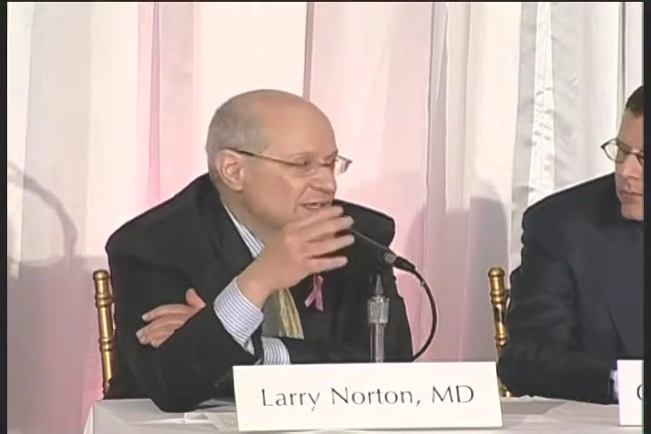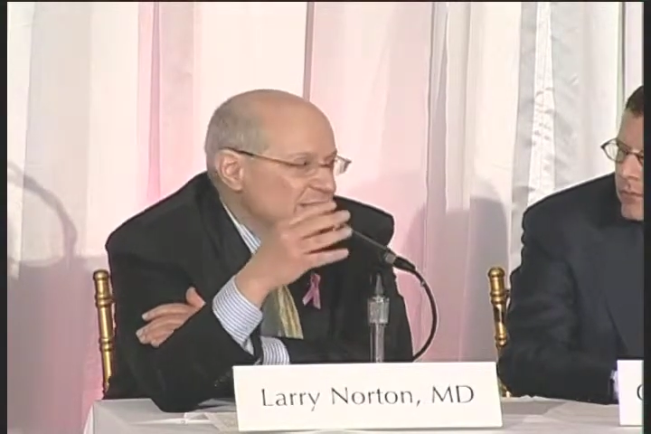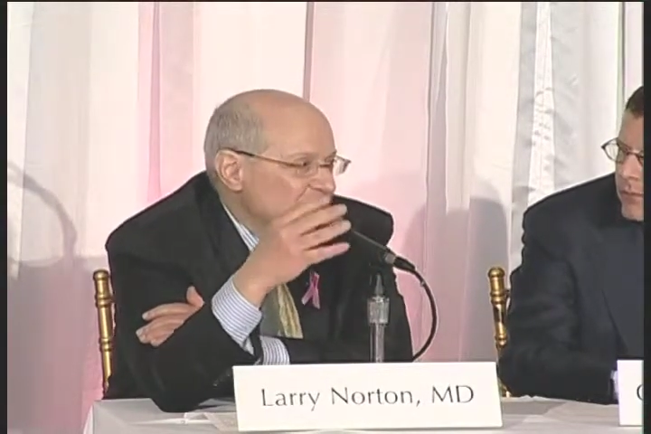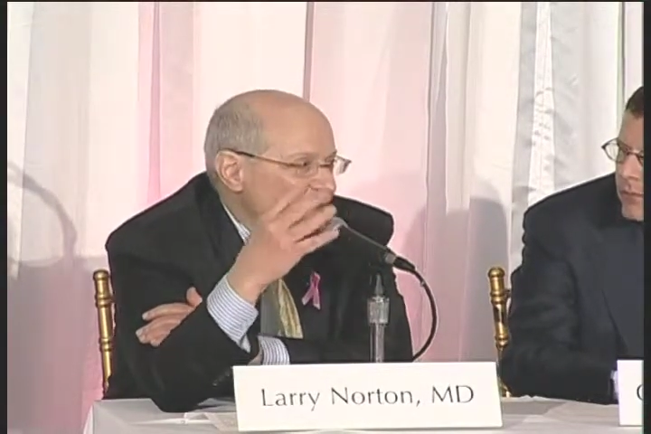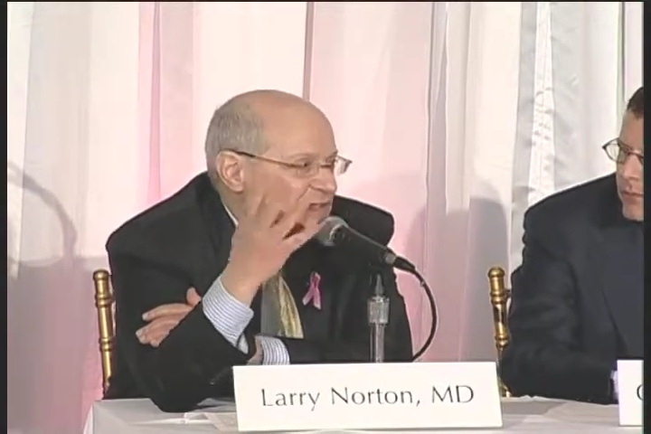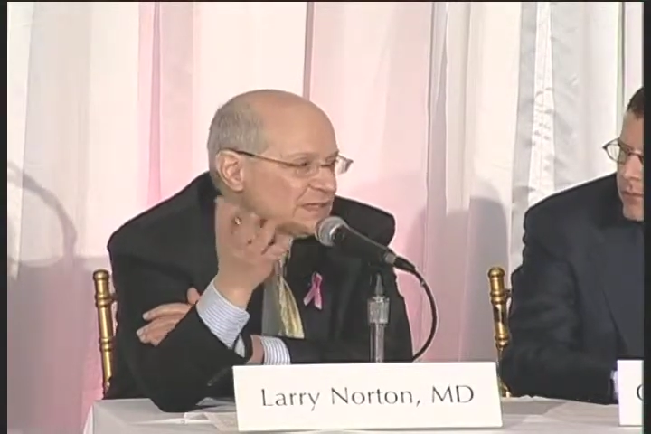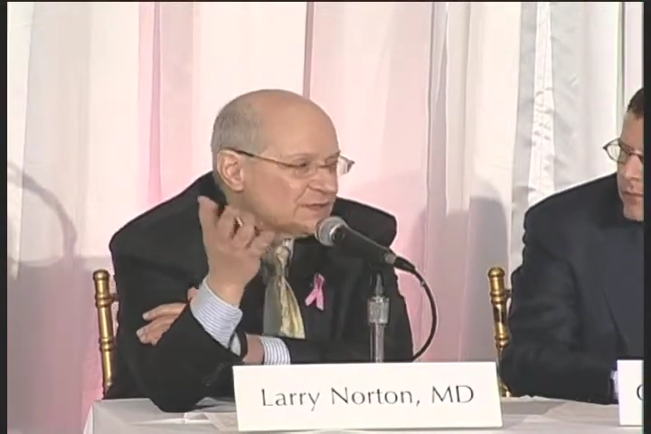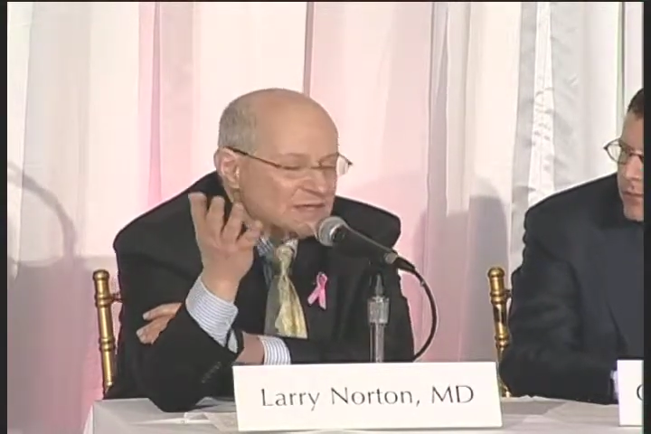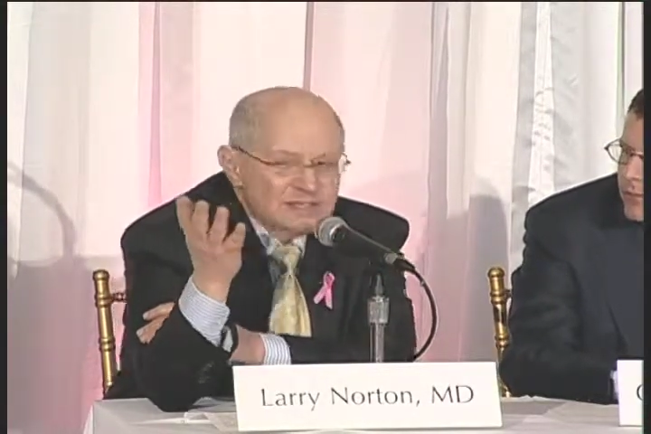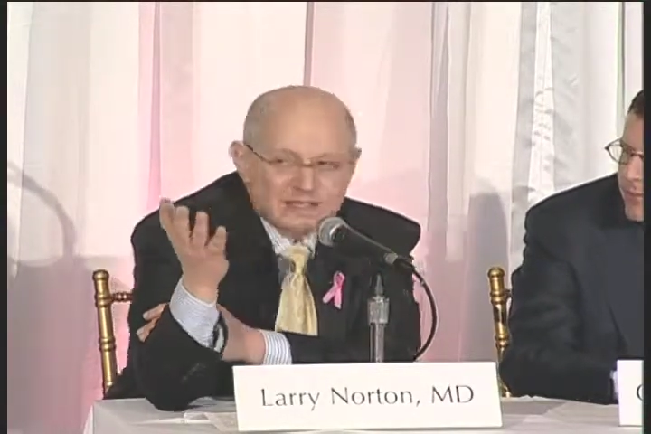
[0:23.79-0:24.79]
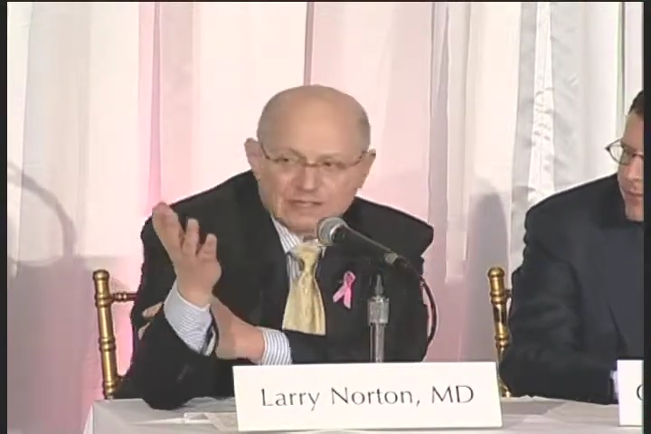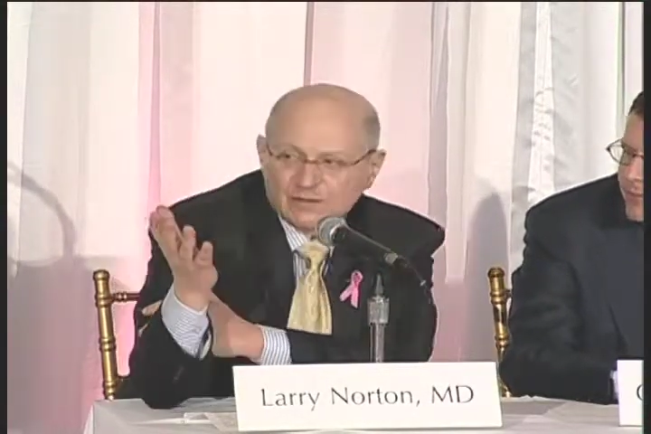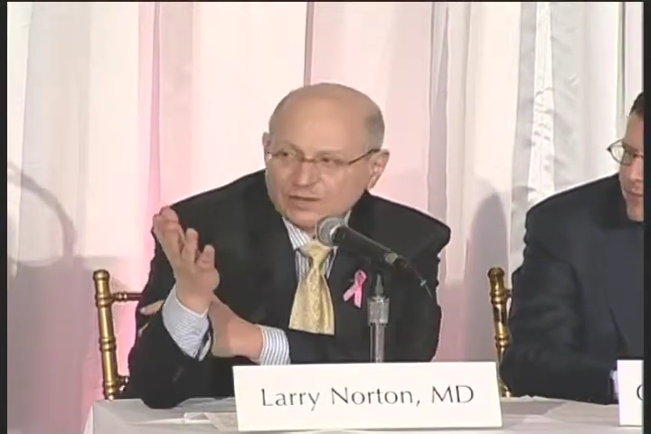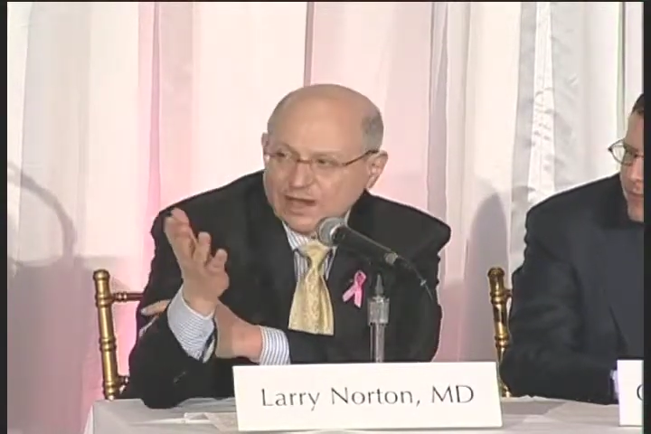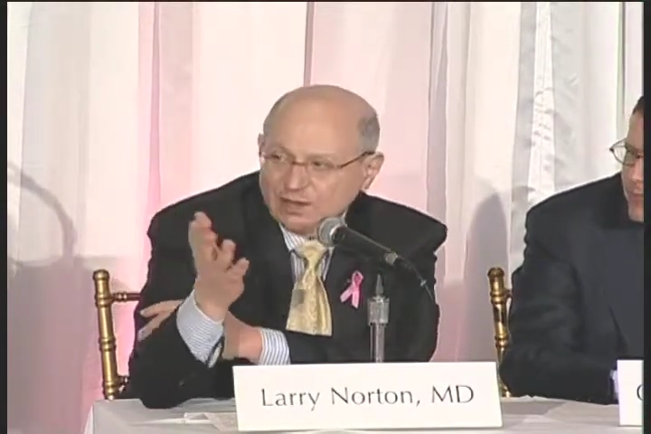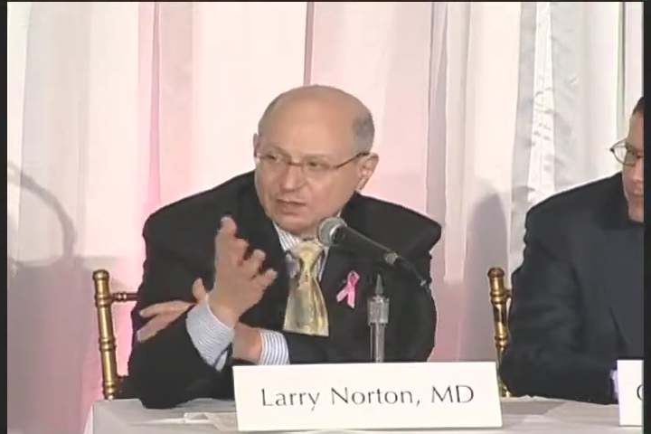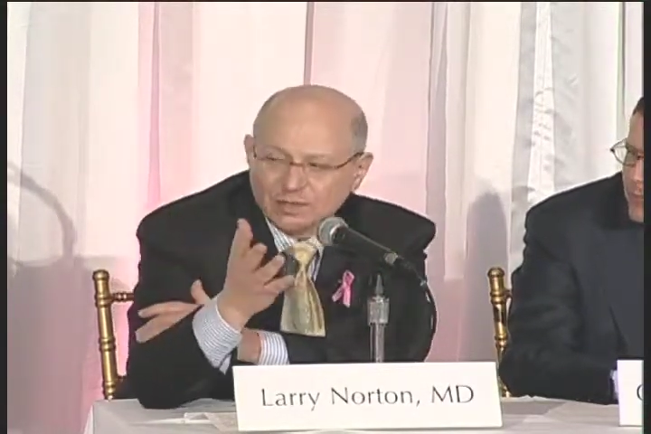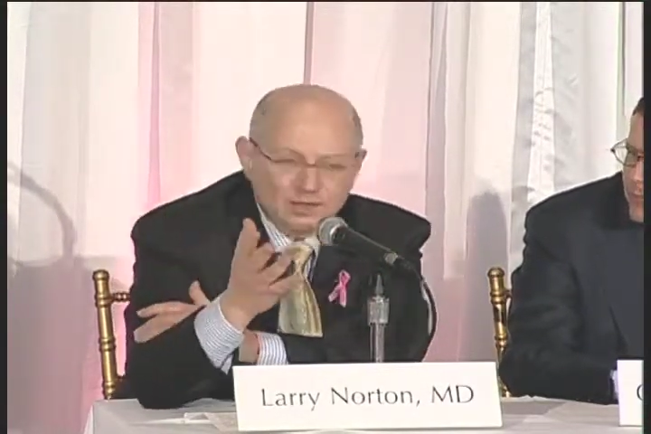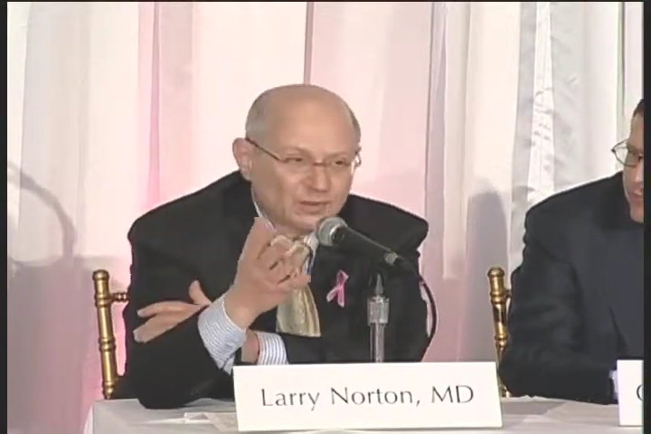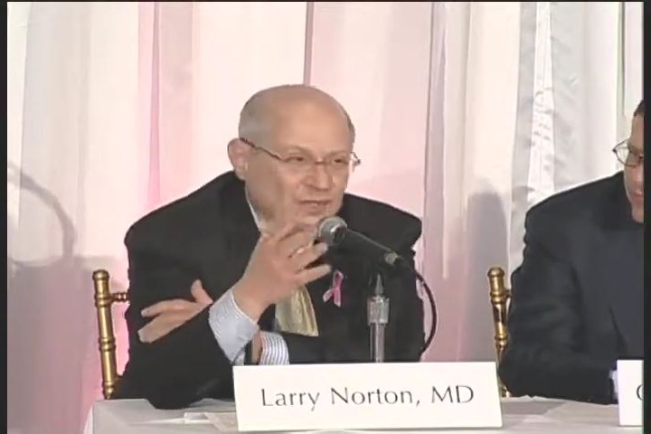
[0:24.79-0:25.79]
Today's a great day for insights for Larry,
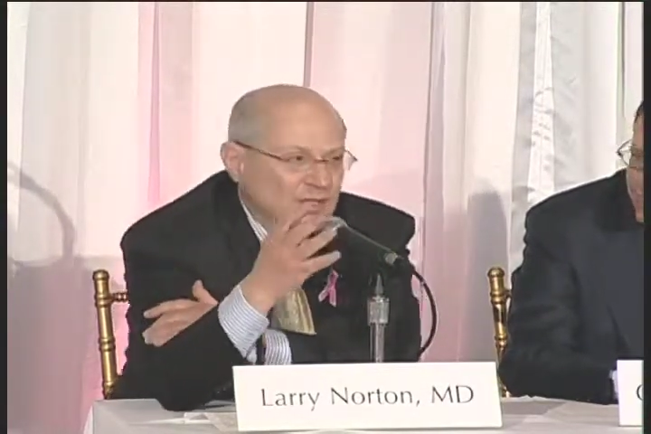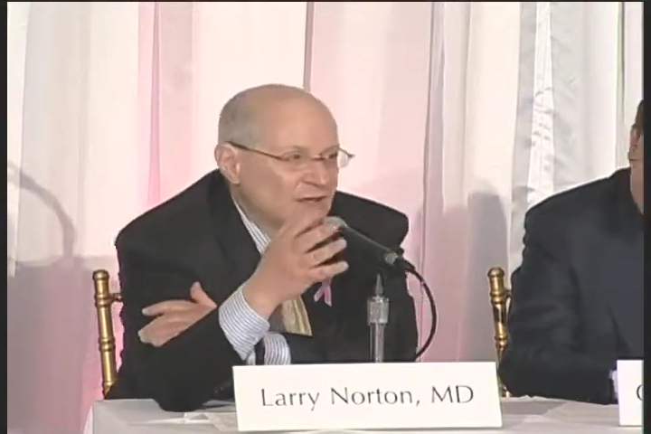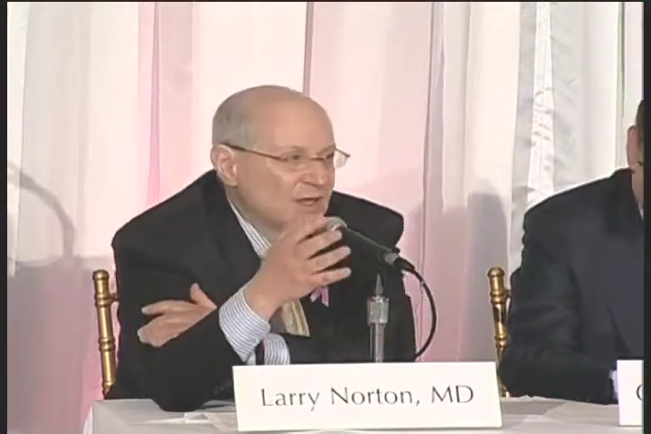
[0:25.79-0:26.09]
by the way,